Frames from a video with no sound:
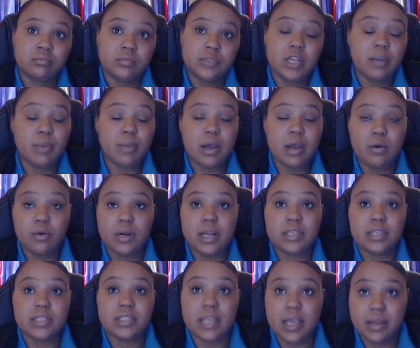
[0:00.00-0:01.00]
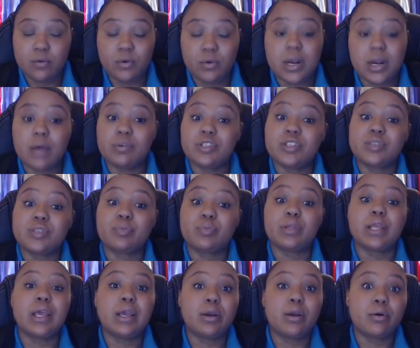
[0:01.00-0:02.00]
about what I said when I was just
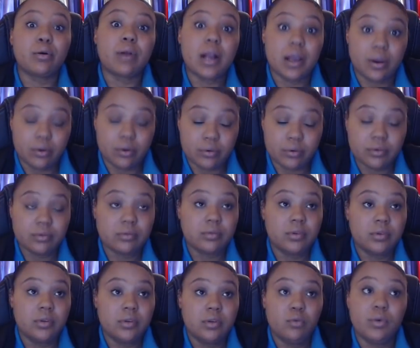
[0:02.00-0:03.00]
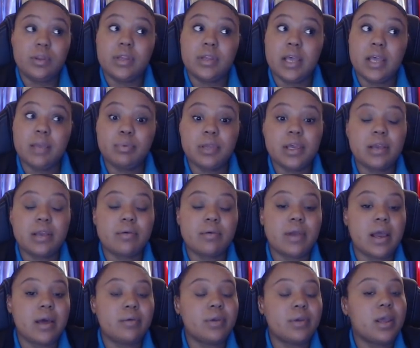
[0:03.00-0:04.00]
playing around, when they play
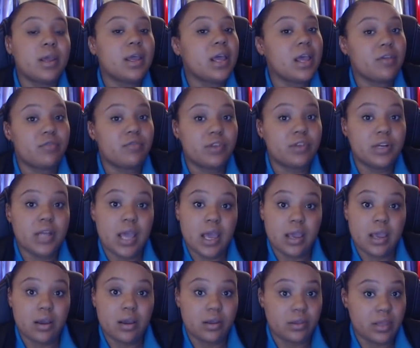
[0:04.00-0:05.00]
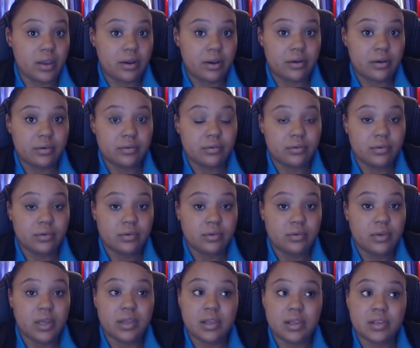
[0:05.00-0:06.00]
around every day on there.
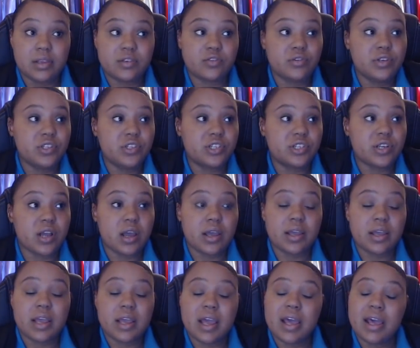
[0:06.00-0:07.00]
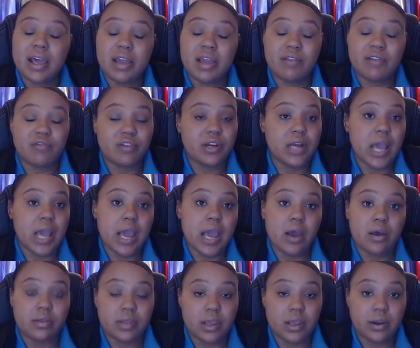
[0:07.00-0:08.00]
And they screenshot every day
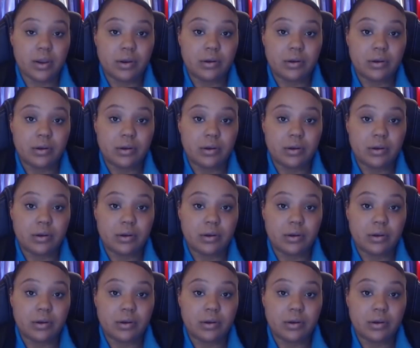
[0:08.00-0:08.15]
on there.